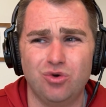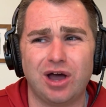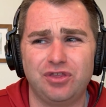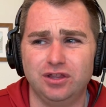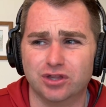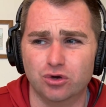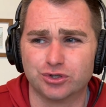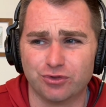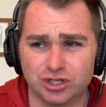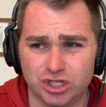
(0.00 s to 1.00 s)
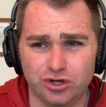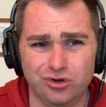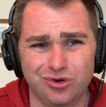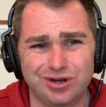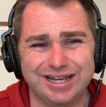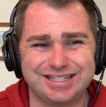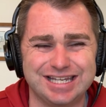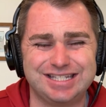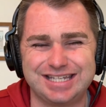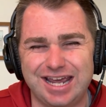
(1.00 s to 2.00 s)
I think those are the two. Like
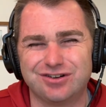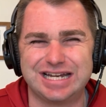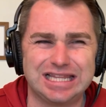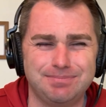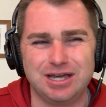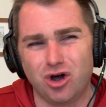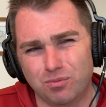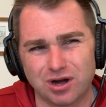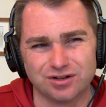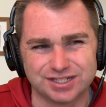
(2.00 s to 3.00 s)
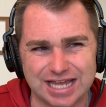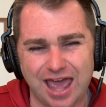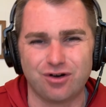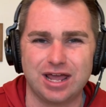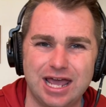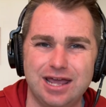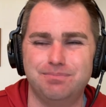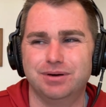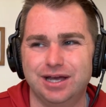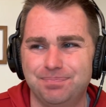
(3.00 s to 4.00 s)
Sid Sanders had the big home run on Saturday,
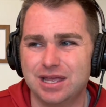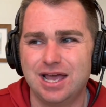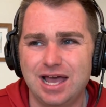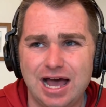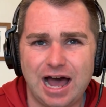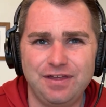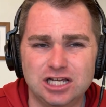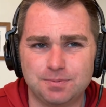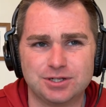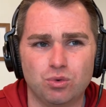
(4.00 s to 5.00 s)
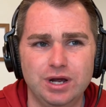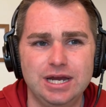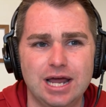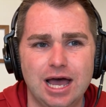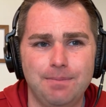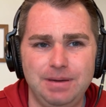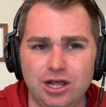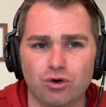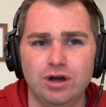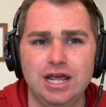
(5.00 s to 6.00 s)
but I think it's between
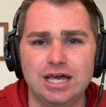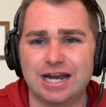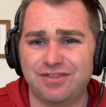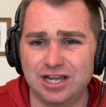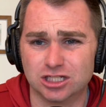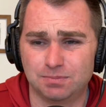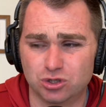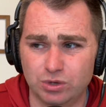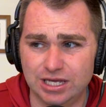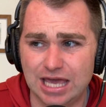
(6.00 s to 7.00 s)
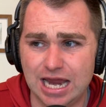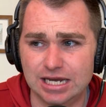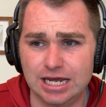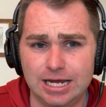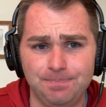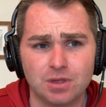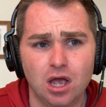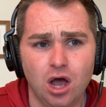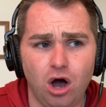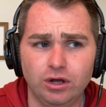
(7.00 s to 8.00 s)
Pickering and I think it's between KD.
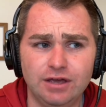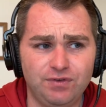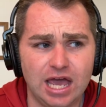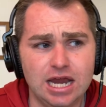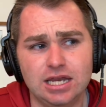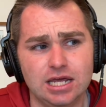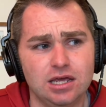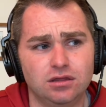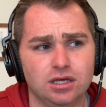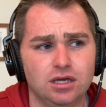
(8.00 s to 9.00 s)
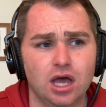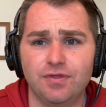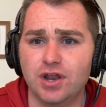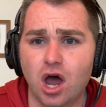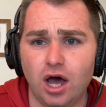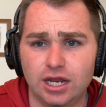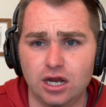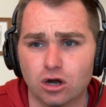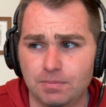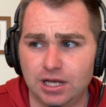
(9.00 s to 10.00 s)
I'll give KD the nod
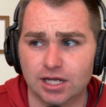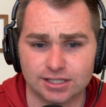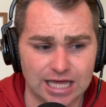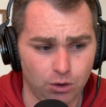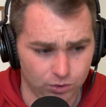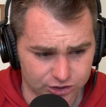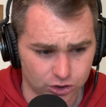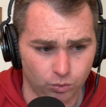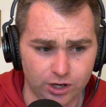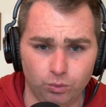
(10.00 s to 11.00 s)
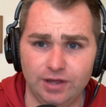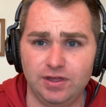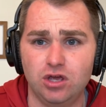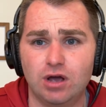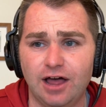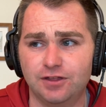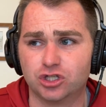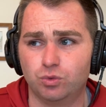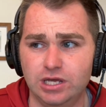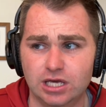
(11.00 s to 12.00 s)
here because that was the one win that you got
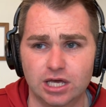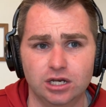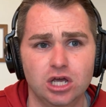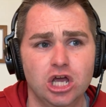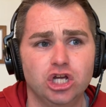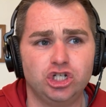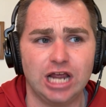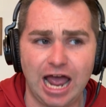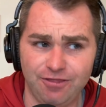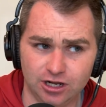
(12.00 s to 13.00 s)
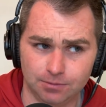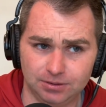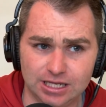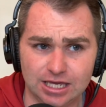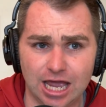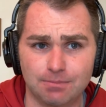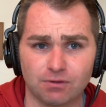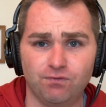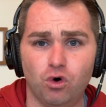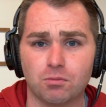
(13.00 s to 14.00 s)
this weekend. She had the complete game
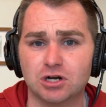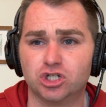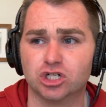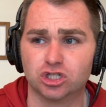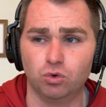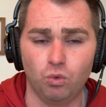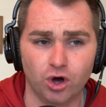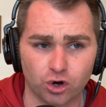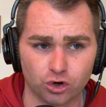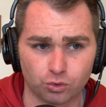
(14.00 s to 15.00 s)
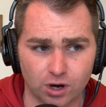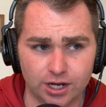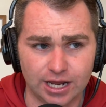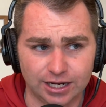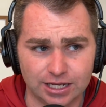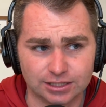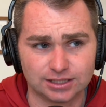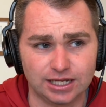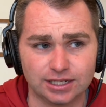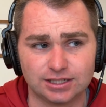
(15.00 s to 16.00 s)
performance, just a 1 earned run against
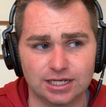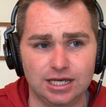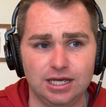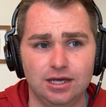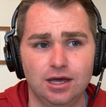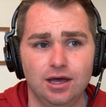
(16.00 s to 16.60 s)
Tennessee.